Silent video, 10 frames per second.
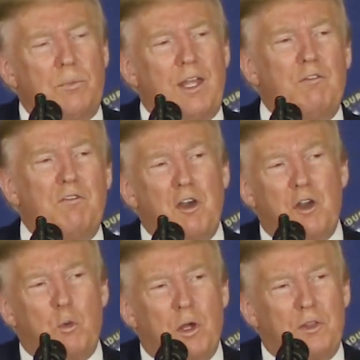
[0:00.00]
and
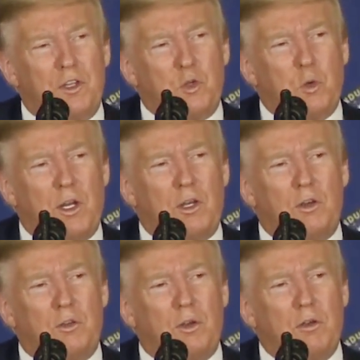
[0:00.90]
very wealthy 20
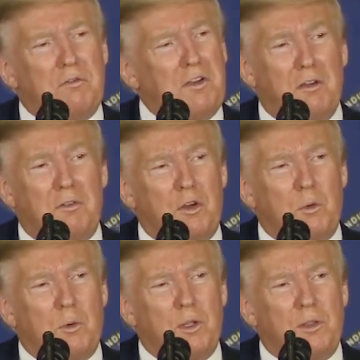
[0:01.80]
years ago, very, very
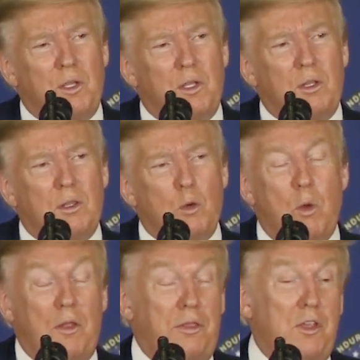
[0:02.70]
wealthy. The
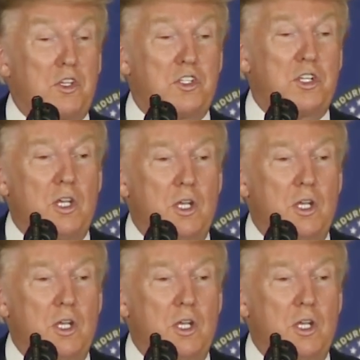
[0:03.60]
wealthiest